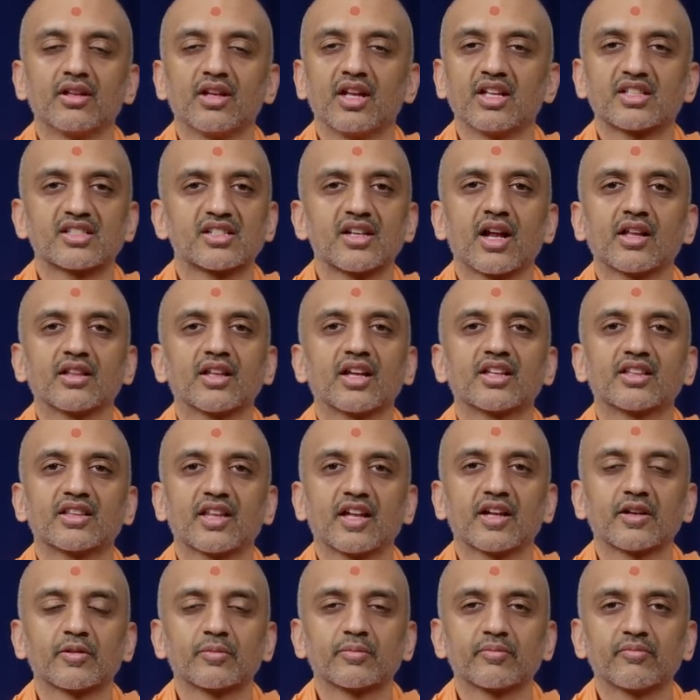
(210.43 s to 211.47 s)
it's not like
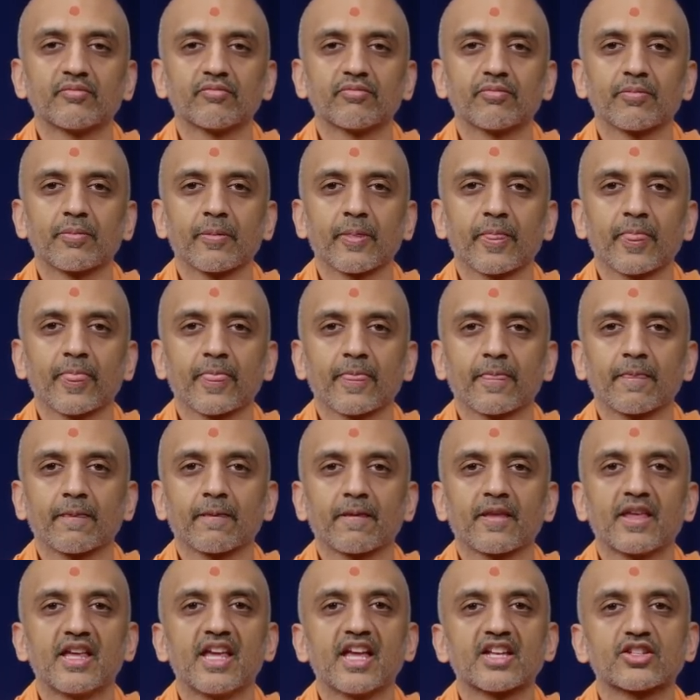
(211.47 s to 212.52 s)
that.
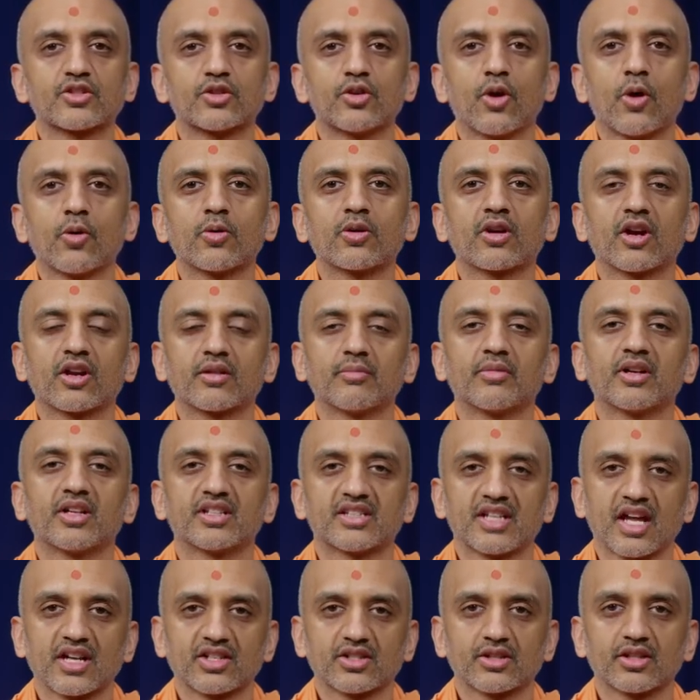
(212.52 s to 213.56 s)
He has no karma
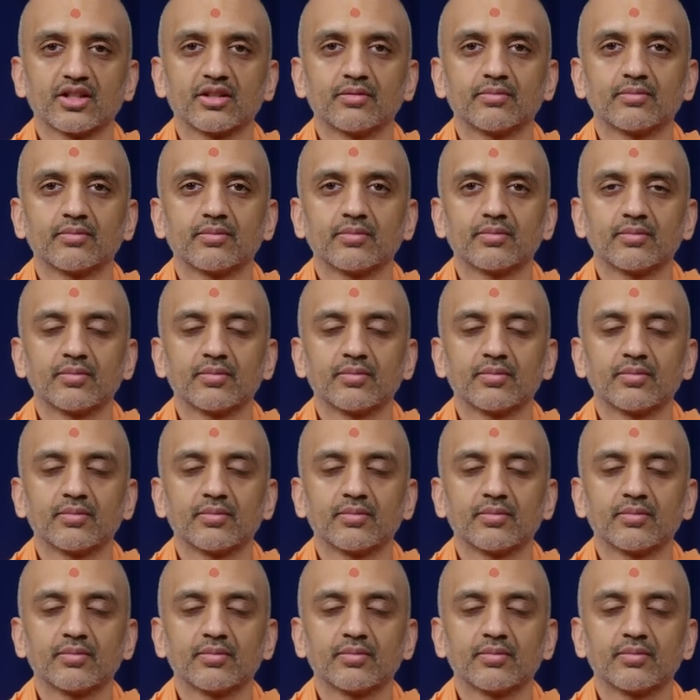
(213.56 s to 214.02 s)
attached to him.